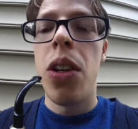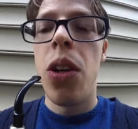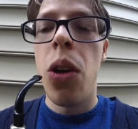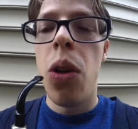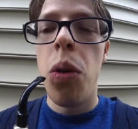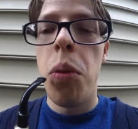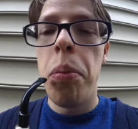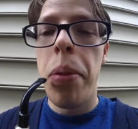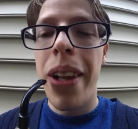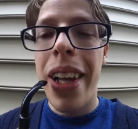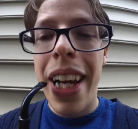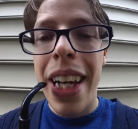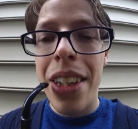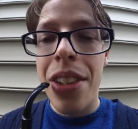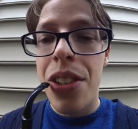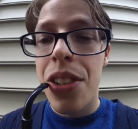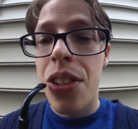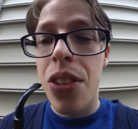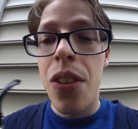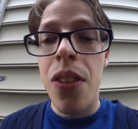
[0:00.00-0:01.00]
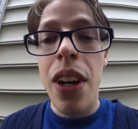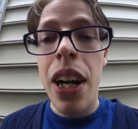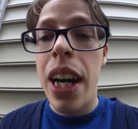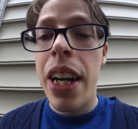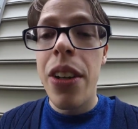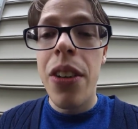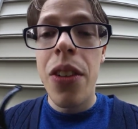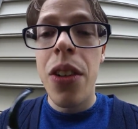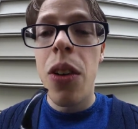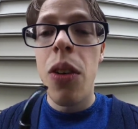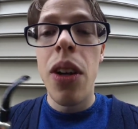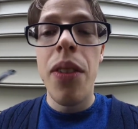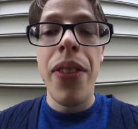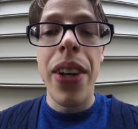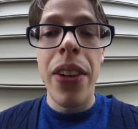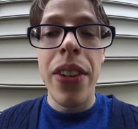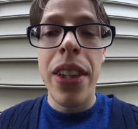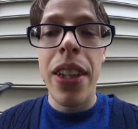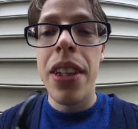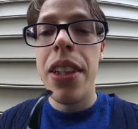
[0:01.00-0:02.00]
blends, so I don't know about the
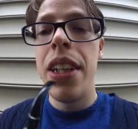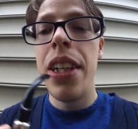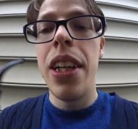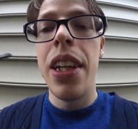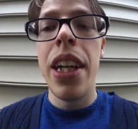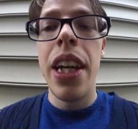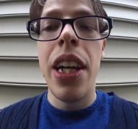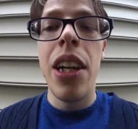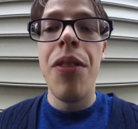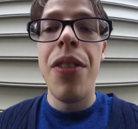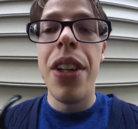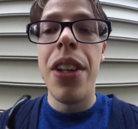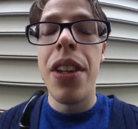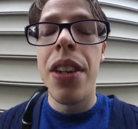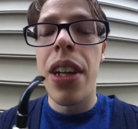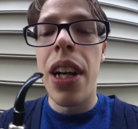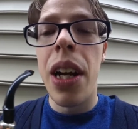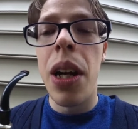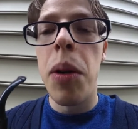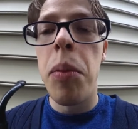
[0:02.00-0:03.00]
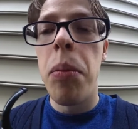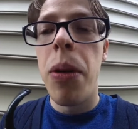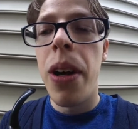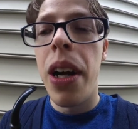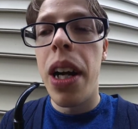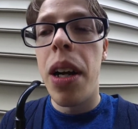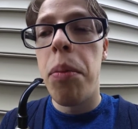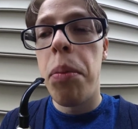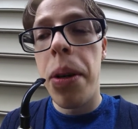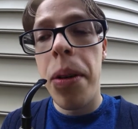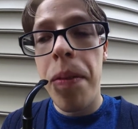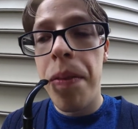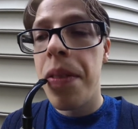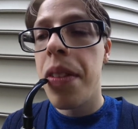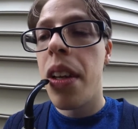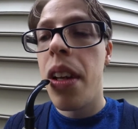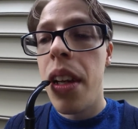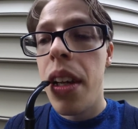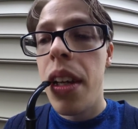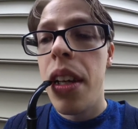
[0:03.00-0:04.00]
D N A of the entire brand, but
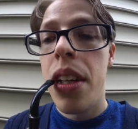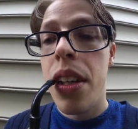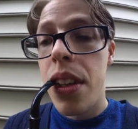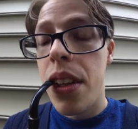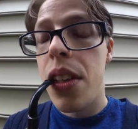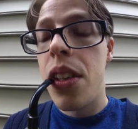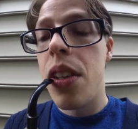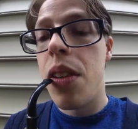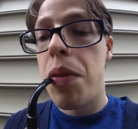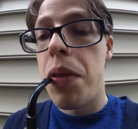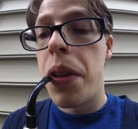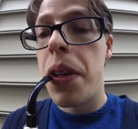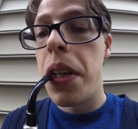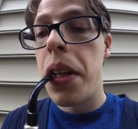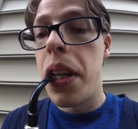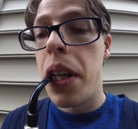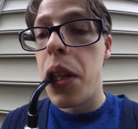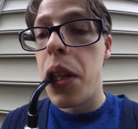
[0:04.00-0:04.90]
this is very nice.